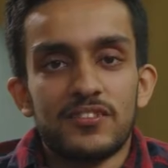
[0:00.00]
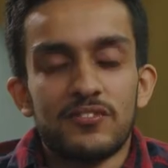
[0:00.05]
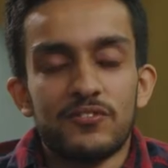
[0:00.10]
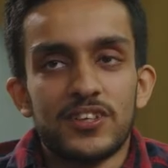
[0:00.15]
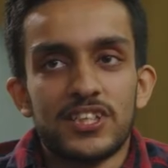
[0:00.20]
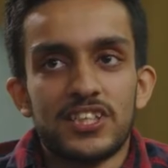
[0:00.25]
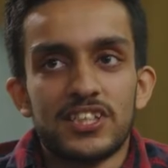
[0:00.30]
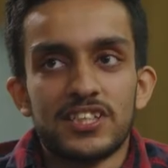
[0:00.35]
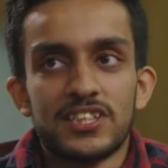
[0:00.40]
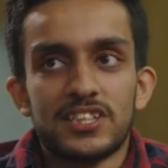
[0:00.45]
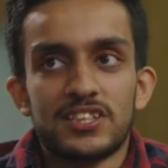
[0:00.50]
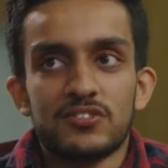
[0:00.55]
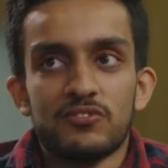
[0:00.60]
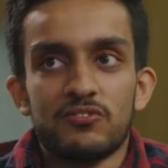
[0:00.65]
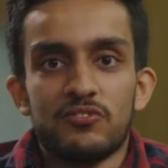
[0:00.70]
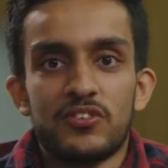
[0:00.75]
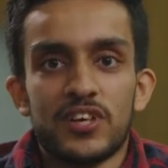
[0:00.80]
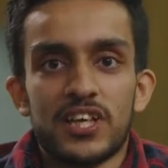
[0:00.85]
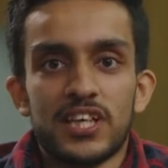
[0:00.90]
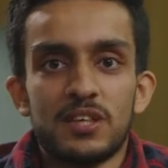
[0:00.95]
which is
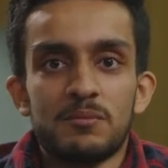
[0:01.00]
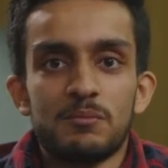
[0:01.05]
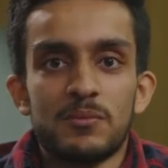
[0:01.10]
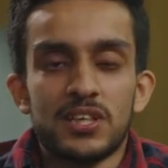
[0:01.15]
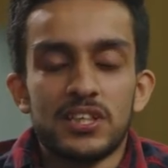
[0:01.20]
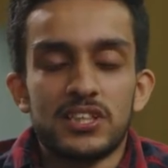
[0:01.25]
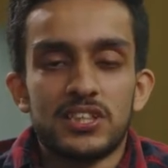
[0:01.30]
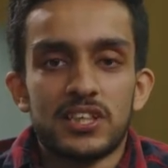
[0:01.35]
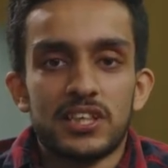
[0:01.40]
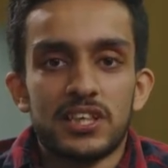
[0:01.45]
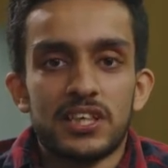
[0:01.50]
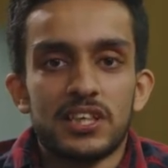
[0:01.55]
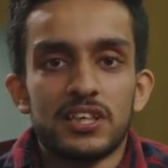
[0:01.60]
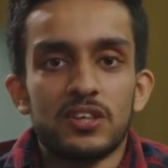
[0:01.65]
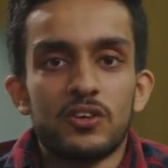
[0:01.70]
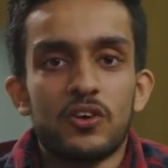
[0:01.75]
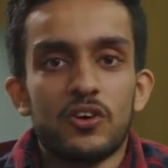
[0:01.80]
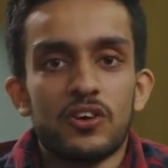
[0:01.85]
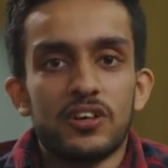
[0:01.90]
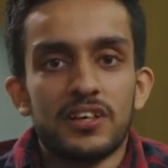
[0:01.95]
very much in
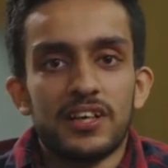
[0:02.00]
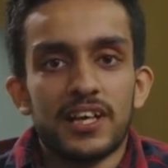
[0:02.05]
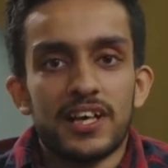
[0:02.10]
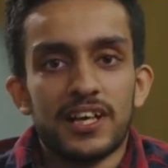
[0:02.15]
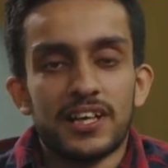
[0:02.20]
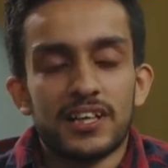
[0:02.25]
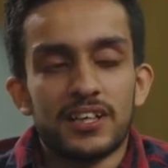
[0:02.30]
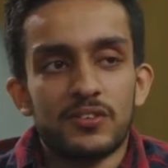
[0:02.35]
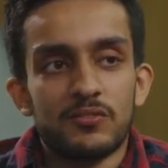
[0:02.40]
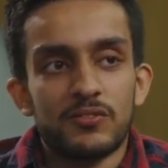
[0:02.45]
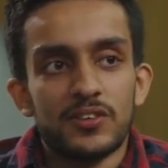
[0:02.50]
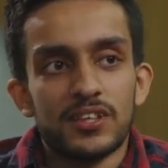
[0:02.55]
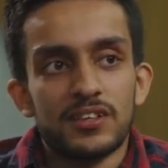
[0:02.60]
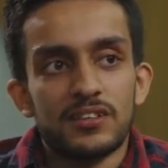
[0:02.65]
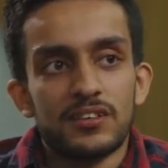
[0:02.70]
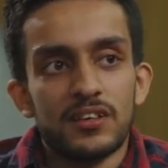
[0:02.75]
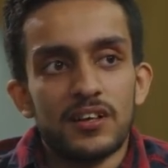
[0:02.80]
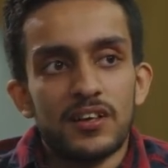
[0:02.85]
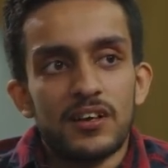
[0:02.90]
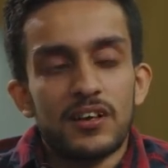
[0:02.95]
contact
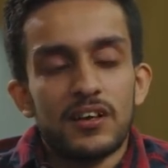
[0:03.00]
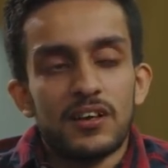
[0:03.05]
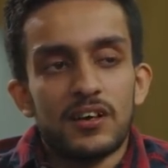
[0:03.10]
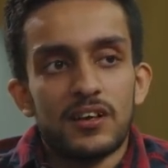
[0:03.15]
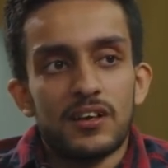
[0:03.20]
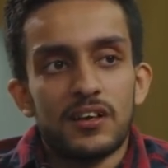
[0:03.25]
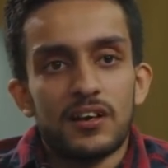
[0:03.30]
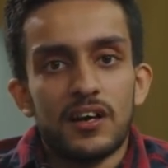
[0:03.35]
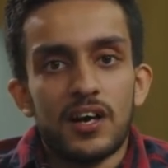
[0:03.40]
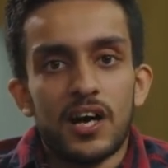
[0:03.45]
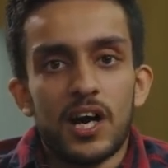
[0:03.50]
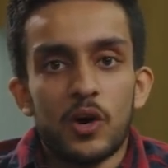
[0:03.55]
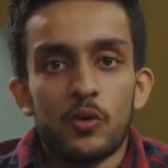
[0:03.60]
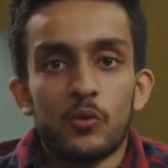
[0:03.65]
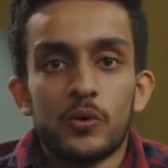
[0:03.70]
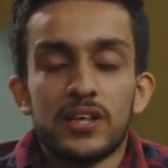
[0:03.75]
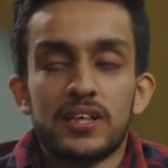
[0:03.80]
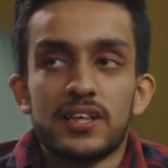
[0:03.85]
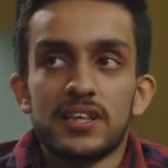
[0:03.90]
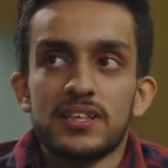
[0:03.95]
with how
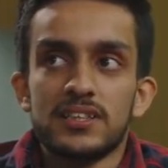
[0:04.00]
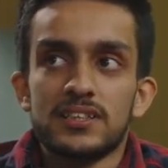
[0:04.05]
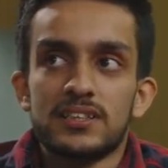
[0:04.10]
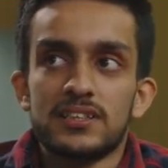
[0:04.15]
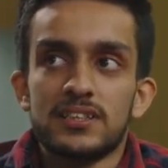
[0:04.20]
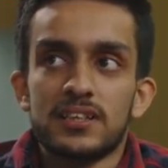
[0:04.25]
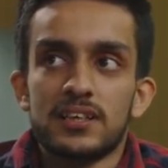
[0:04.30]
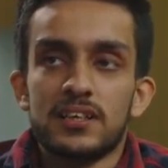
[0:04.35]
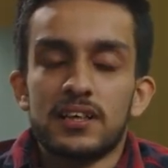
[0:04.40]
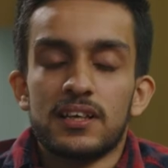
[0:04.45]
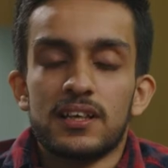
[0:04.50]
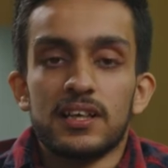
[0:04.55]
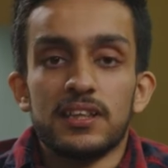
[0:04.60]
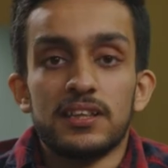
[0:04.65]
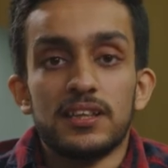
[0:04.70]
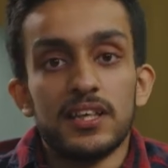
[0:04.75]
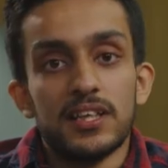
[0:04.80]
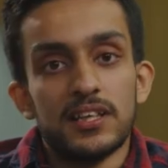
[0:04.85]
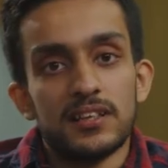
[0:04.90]
it is in the